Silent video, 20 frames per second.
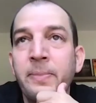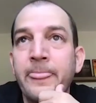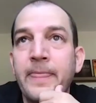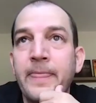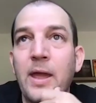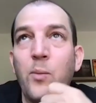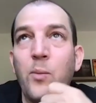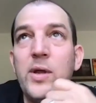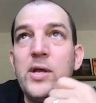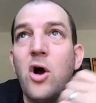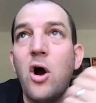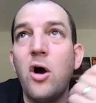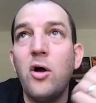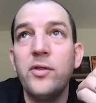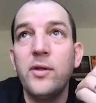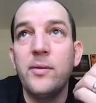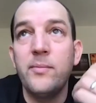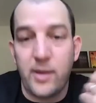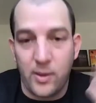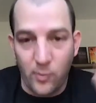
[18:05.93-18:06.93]
and we called
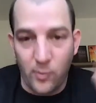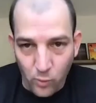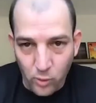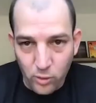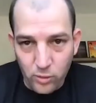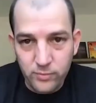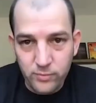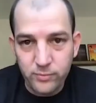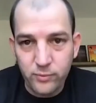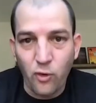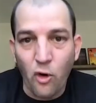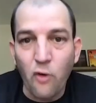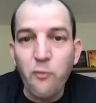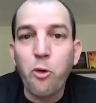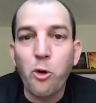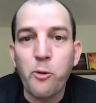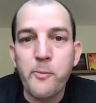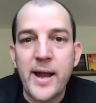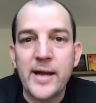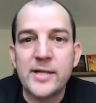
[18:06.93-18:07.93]
them, and we're
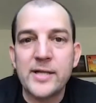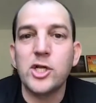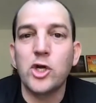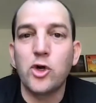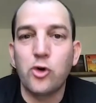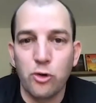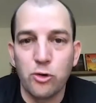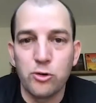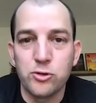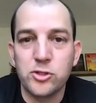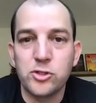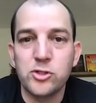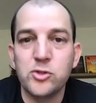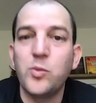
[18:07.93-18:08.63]
Groveport Madison Cruisers.